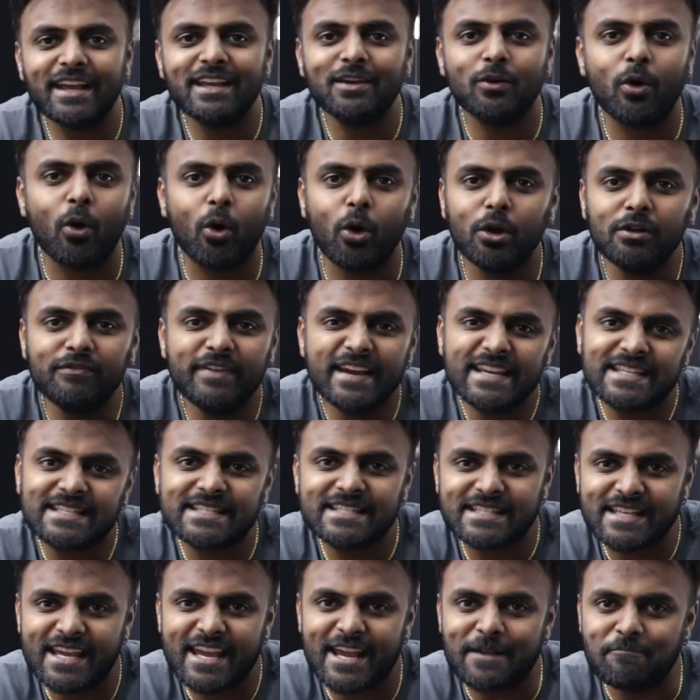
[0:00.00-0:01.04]
I
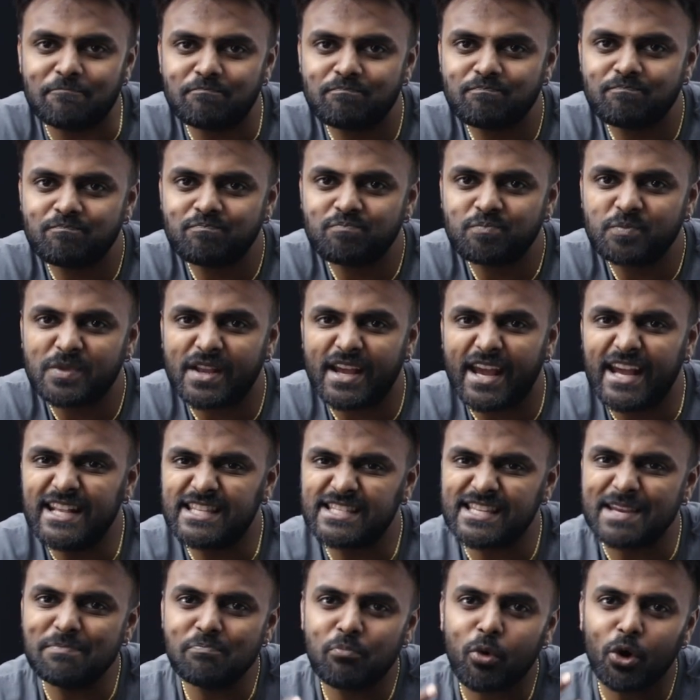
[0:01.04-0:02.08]
always say,
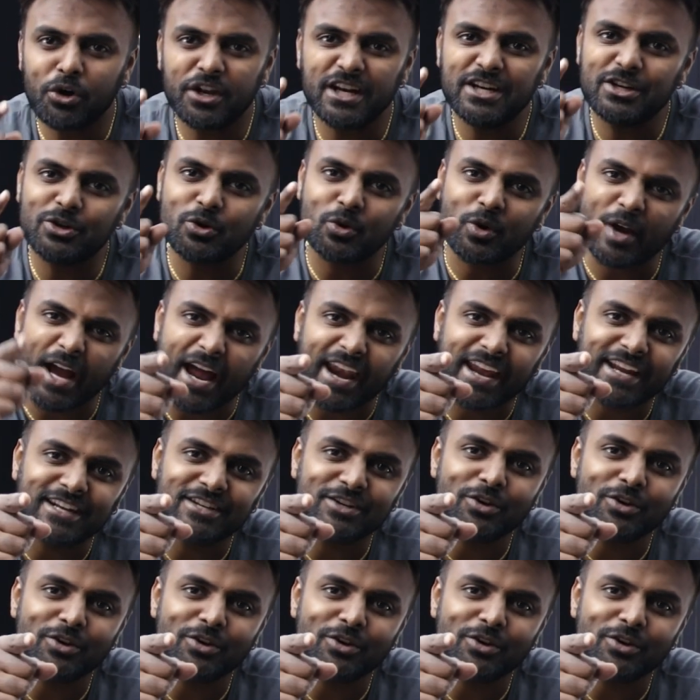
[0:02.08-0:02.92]
it's important to correct